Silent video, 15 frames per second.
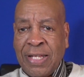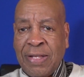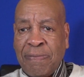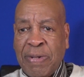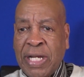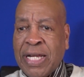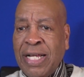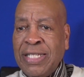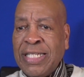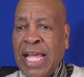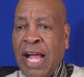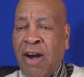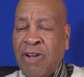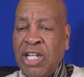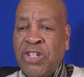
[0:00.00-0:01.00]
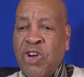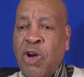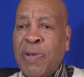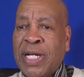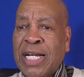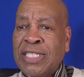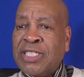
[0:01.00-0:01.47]
because they only do
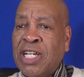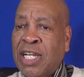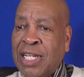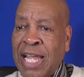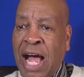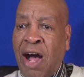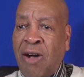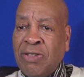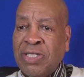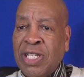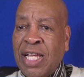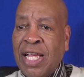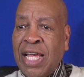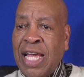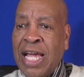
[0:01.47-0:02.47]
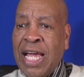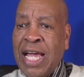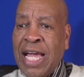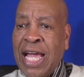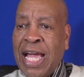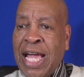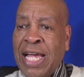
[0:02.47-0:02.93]
it because they're lost
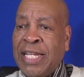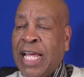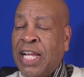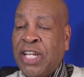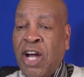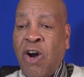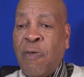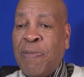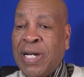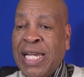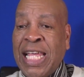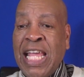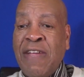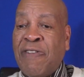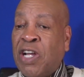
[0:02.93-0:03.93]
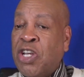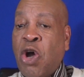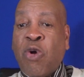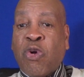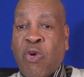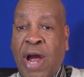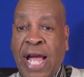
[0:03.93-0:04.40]
and they don't believe or
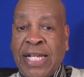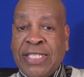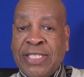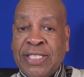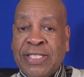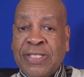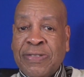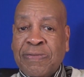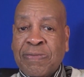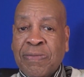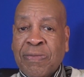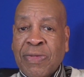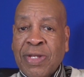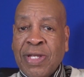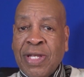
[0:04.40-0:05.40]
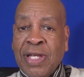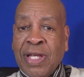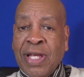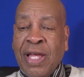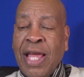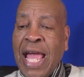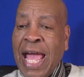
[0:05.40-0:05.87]
know Christ.
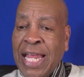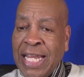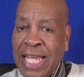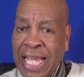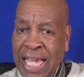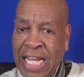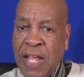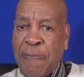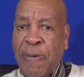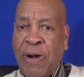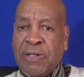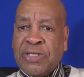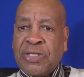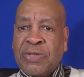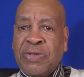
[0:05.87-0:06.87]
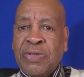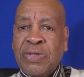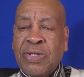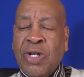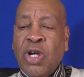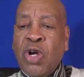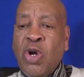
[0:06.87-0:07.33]
And any person
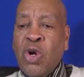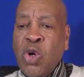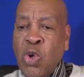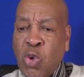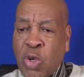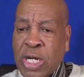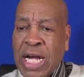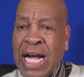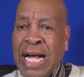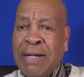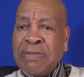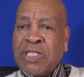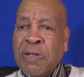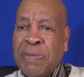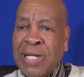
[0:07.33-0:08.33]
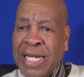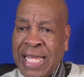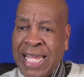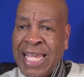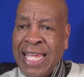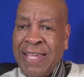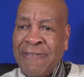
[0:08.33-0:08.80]
who comes to
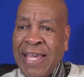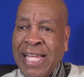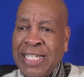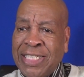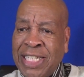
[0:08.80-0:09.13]
believe in